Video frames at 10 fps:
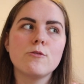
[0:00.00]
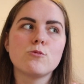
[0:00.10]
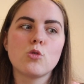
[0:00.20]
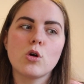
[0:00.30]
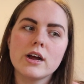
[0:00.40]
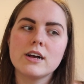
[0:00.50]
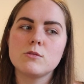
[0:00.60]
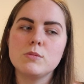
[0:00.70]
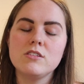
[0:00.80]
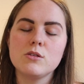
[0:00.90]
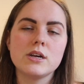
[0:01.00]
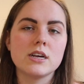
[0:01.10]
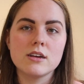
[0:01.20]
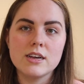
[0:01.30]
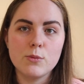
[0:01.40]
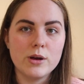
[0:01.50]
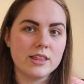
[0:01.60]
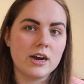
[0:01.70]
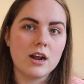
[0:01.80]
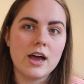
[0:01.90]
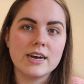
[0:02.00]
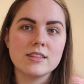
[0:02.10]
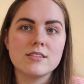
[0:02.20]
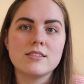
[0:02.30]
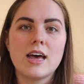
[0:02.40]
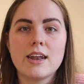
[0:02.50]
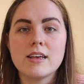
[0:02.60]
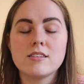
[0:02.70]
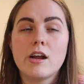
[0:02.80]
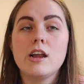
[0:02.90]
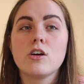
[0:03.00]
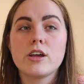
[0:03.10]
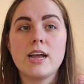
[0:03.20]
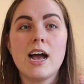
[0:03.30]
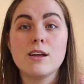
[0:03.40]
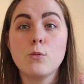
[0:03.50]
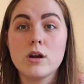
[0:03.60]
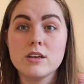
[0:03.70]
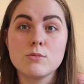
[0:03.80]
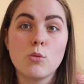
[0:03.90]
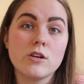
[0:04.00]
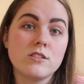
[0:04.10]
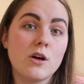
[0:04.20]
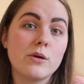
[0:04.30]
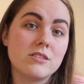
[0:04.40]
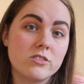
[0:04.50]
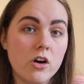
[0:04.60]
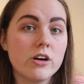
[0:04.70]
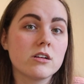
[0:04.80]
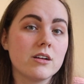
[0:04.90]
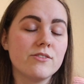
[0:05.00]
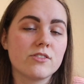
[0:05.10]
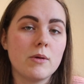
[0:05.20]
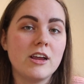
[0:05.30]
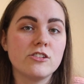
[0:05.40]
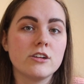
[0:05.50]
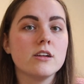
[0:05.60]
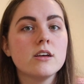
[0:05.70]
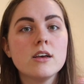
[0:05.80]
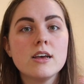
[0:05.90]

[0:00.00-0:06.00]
RORA has been doing with their clients than necessarily looking at what is more so historical information